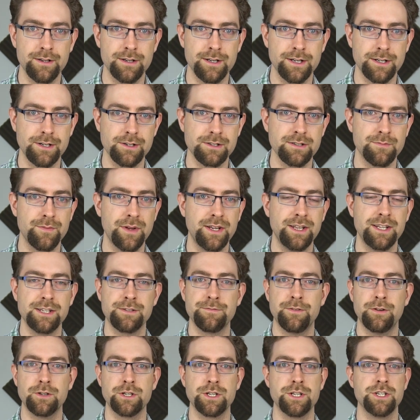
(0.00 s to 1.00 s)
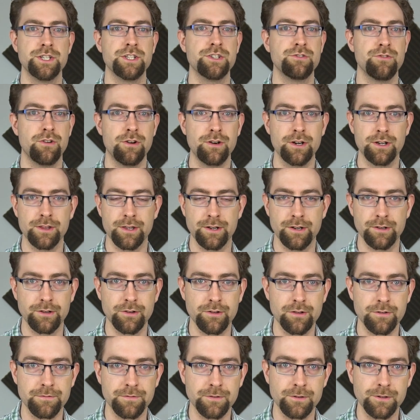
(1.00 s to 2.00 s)
It doesn't mean this function is stronger than
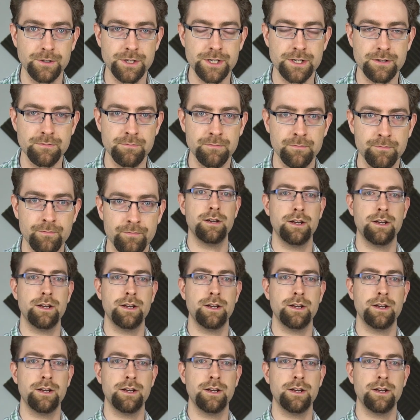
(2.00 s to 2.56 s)
another function.